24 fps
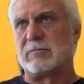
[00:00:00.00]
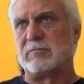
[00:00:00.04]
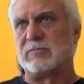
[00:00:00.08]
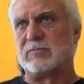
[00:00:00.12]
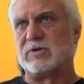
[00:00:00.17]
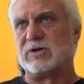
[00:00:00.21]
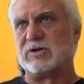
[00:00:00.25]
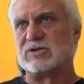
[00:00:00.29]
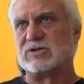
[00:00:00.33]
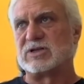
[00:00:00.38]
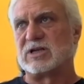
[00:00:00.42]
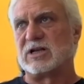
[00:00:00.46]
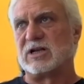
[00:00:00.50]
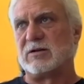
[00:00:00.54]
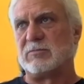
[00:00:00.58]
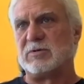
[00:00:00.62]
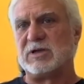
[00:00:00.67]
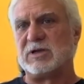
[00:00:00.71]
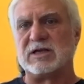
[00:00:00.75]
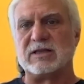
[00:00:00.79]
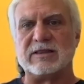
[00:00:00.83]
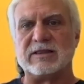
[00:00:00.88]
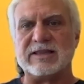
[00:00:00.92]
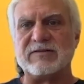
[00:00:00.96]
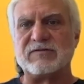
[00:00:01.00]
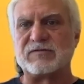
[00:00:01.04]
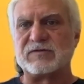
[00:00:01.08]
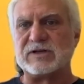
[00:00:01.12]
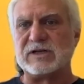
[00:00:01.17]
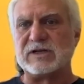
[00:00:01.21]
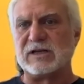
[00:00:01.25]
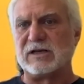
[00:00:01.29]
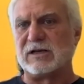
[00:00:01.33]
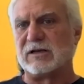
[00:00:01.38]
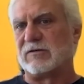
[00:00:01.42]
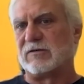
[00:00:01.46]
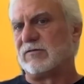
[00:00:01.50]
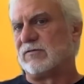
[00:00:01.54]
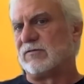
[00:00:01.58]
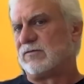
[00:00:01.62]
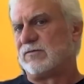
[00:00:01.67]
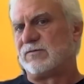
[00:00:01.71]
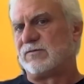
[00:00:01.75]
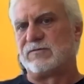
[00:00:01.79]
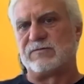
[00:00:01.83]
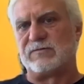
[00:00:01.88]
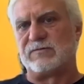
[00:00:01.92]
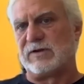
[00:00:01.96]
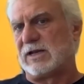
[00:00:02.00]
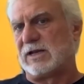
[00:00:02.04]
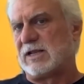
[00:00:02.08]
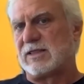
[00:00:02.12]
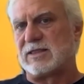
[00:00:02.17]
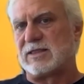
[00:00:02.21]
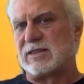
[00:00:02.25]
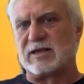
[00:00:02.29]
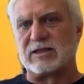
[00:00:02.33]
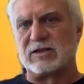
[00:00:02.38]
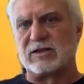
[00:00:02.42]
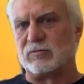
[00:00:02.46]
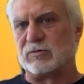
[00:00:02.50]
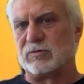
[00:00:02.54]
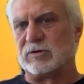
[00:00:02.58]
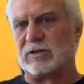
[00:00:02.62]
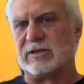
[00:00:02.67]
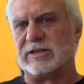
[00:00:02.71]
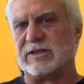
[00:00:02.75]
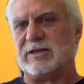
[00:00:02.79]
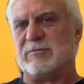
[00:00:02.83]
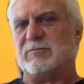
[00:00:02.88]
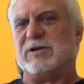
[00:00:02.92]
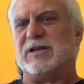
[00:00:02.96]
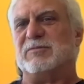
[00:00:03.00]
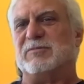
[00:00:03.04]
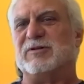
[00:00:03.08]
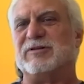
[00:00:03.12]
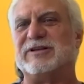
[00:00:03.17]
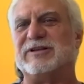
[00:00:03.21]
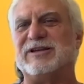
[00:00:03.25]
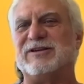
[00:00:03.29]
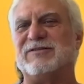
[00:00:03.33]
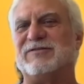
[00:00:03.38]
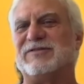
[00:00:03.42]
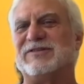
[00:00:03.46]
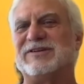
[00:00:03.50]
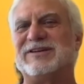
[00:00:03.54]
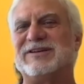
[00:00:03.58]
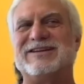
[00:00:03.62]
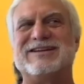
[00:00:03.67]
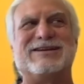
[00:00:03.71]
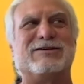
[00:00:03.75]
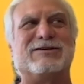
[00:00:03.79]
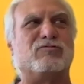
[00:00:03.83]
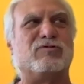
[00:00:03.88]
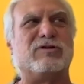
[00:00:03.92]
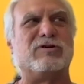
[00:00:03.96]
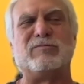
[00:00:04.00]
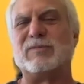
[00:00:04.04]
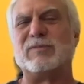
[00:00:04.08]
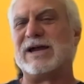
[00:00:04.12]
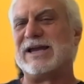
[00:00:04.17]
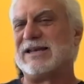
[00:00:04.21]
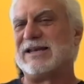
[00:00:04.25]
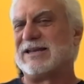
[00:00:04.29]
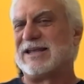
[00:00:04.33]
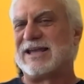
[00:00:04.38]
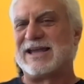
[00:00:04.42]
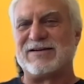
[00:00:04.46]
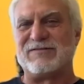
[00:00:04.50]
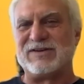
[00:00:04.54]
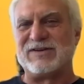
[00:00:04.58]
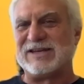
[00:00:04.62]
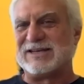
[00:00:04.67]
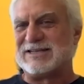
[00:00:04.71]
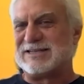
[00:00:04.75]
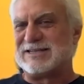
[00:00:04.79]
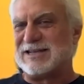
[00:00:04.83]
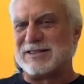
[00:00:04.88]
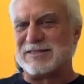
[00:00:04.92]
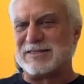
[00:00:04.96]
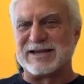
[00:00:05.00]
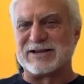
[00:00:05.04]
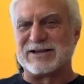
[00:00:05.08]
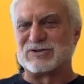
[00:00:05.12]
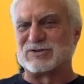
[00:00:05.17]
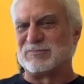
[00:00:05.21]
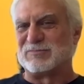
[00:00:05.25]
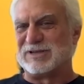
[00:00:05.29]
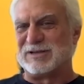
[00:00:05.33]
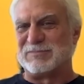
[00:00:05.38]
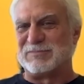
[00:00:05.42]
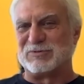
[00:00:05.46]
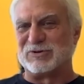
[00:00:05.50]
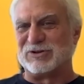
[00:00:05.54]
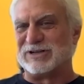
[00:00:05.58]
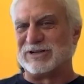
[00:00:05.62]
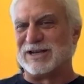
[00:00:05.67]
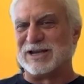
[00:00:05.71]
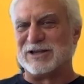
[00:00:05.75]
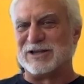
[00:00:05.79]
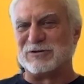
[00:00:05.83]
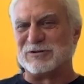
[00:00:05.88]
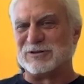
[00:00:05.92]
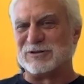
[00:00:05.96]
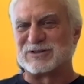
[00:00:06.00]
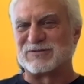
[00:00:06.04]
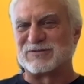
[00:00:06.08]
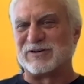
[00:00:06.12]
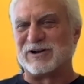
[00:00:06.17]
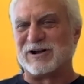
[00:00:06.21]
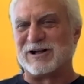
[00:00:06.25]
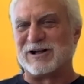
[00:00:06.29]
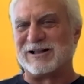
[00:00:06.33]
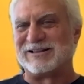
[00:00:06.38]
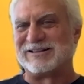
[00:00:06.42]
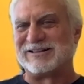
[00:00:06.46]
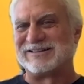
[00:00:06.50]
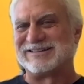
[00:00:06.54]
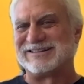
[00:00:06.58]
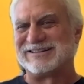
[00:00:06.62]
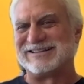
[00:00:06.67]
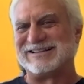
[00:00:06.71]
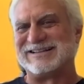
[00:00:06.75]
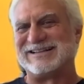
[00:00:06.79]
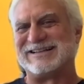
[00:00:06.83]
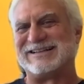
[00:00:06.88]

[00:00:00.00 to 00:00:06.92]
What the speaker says: there's going to be a lifting of anything that would lead me to believe we might have 18,000 people together this fall.